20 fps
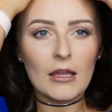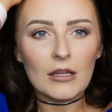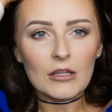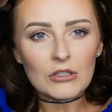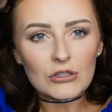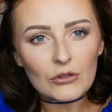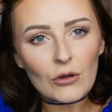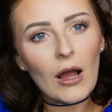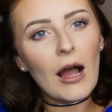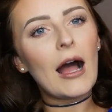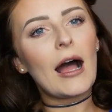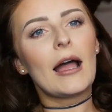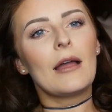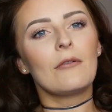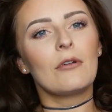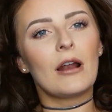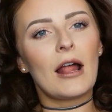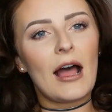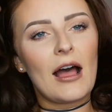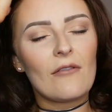So I'm
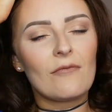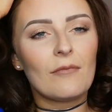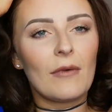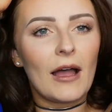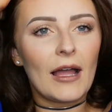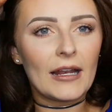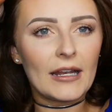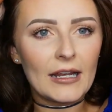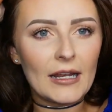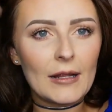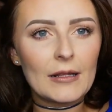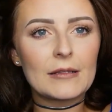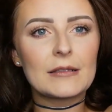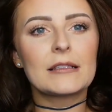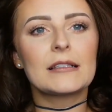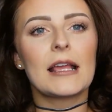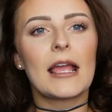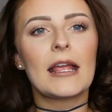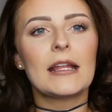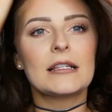going to have mine in a
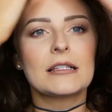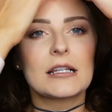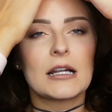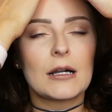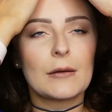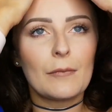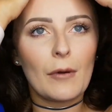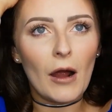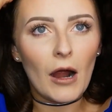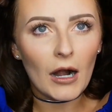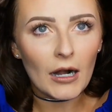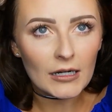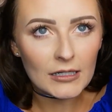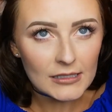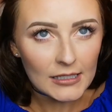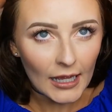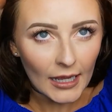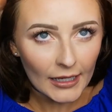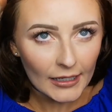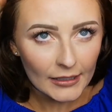centre
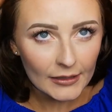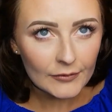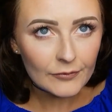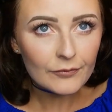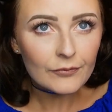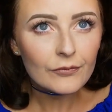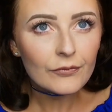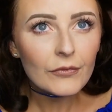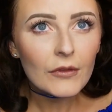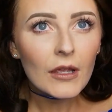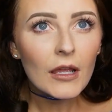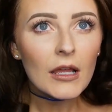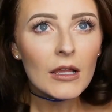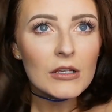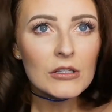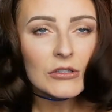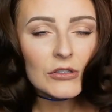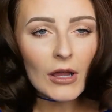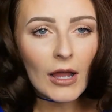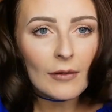parting.
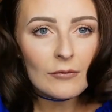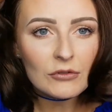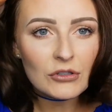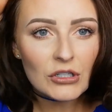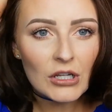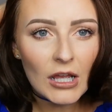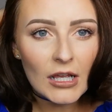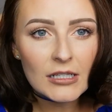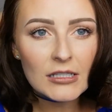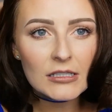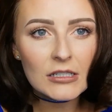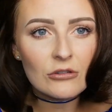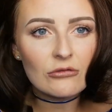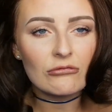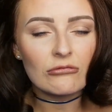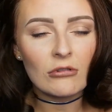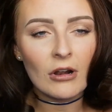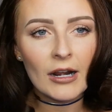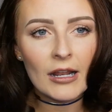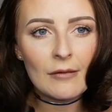So I'm just
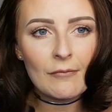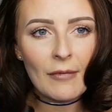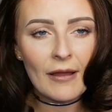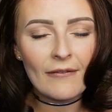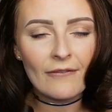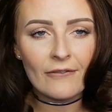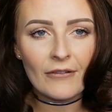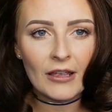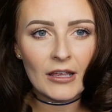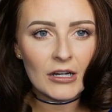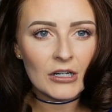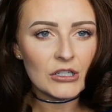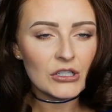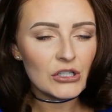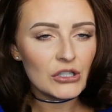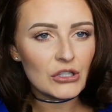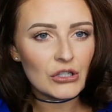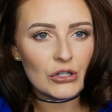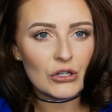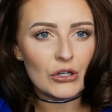running my
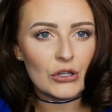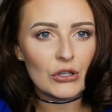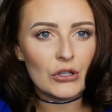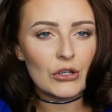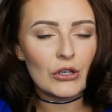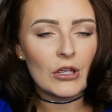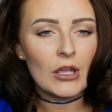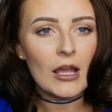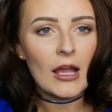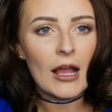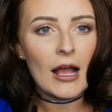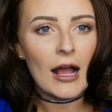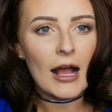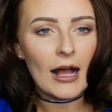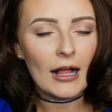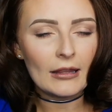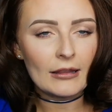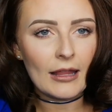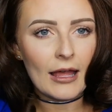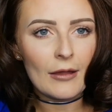fingers through,
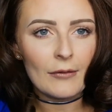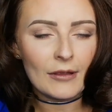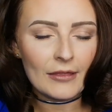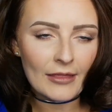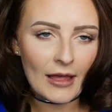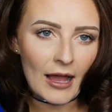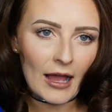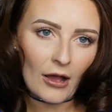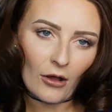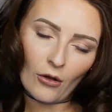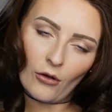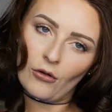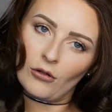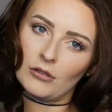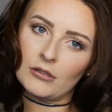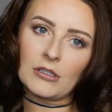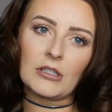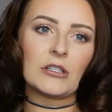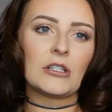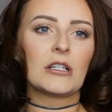allowing that all
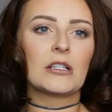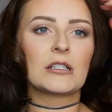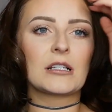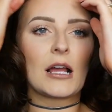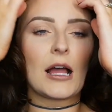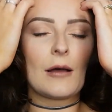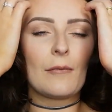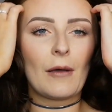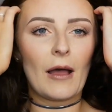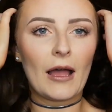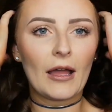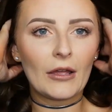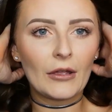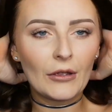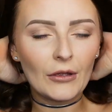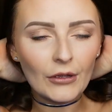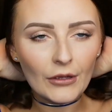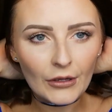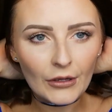to just come out.